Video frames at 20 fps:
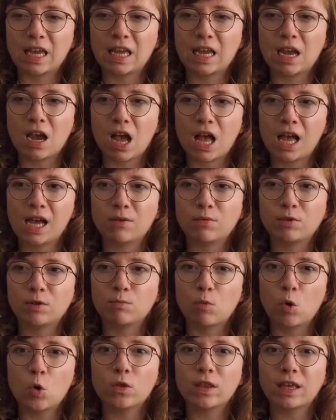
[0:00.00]
Like
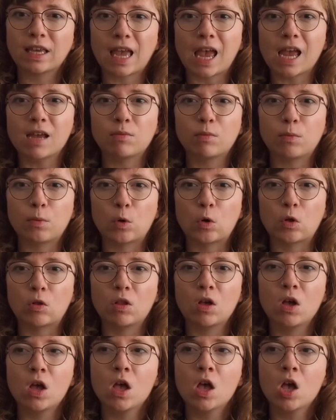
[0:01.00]
I was more than
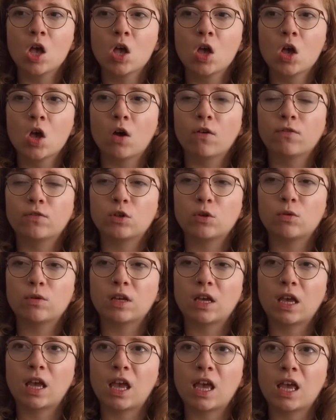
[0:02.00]
capable
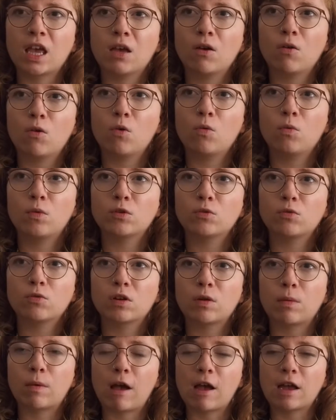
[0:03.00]
of doing it.
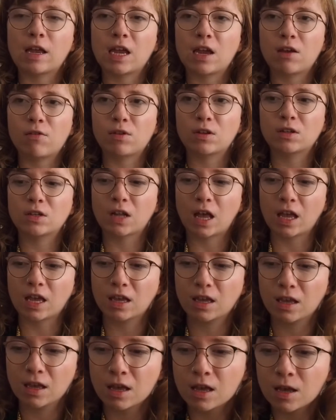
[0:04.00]
All we're talking about here
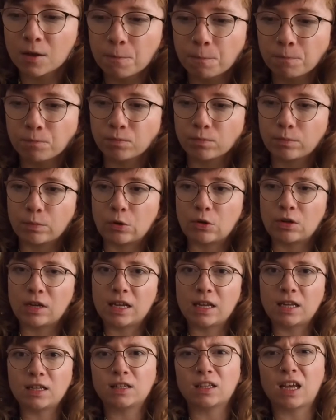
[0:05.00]
is like
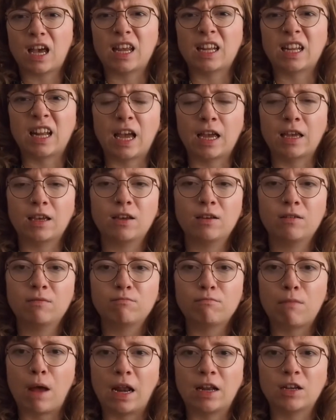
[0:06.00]
bullies and
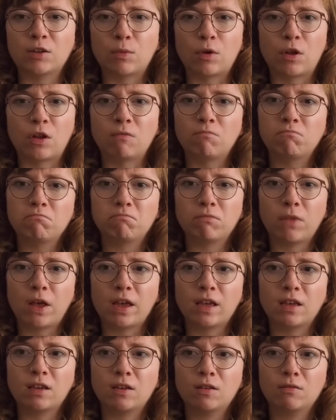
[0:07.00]
like management,
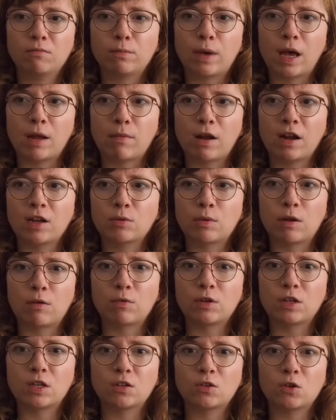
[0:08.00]
like bad
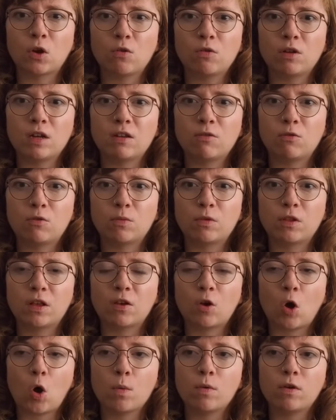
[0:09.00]
management, which is totally
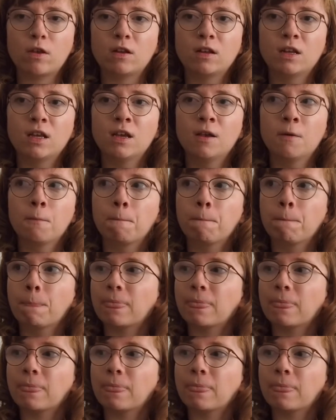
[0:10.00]
normal and common.